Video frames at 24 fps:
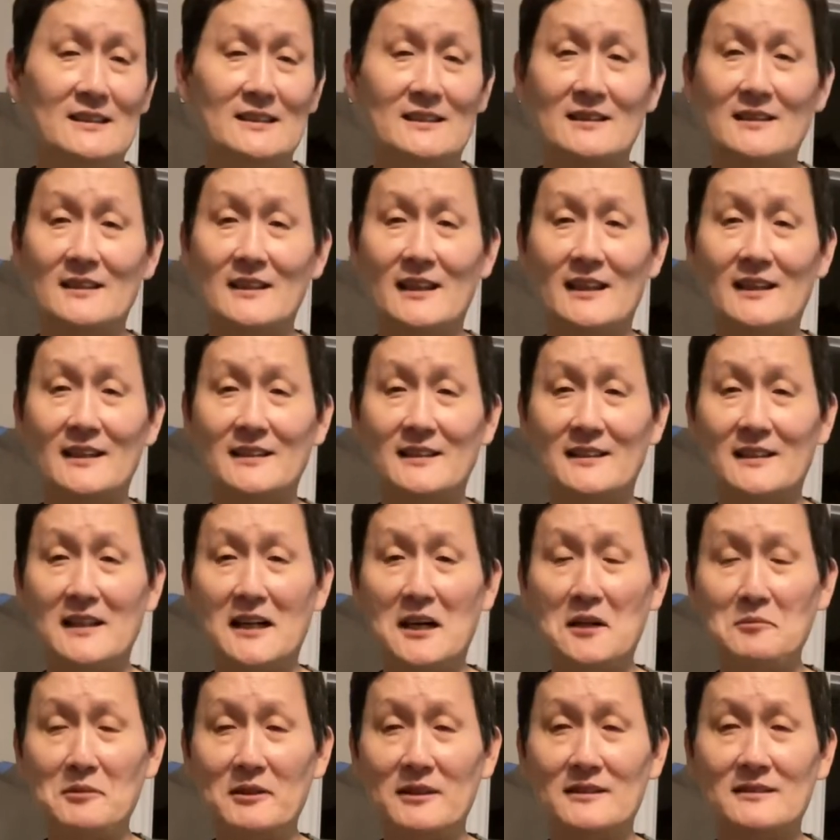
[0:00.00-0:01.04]
like,
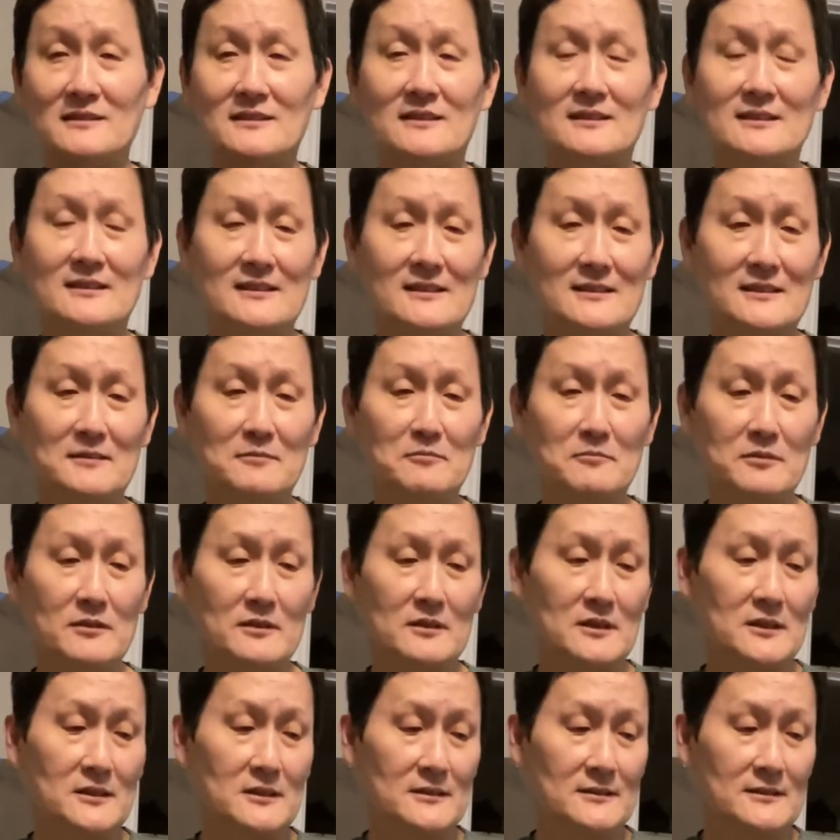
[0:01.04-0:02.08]
comment
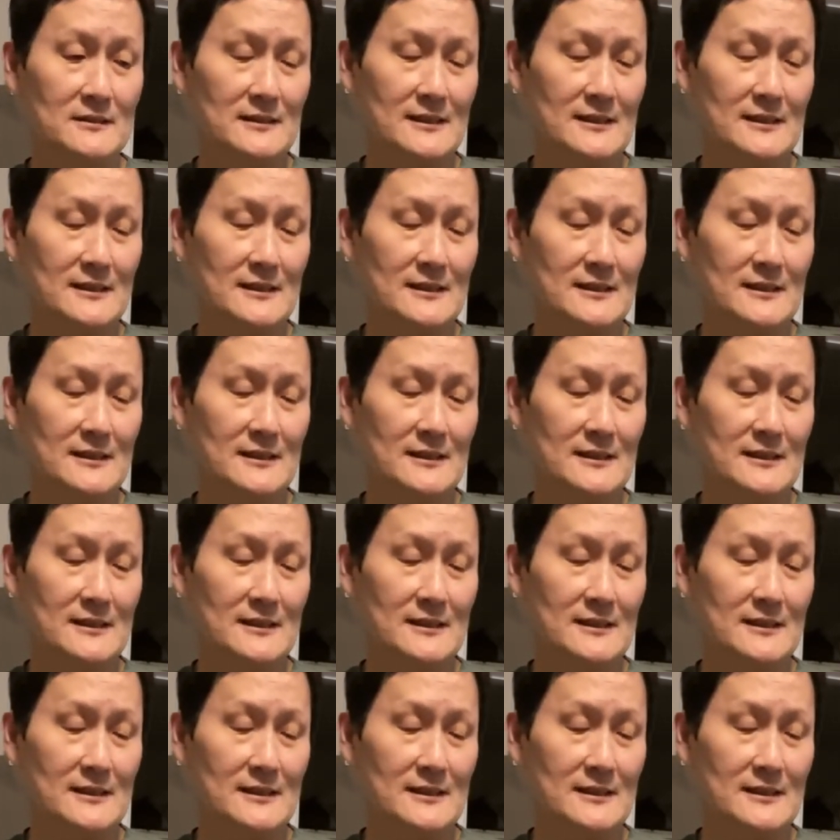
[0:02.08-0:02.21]
below,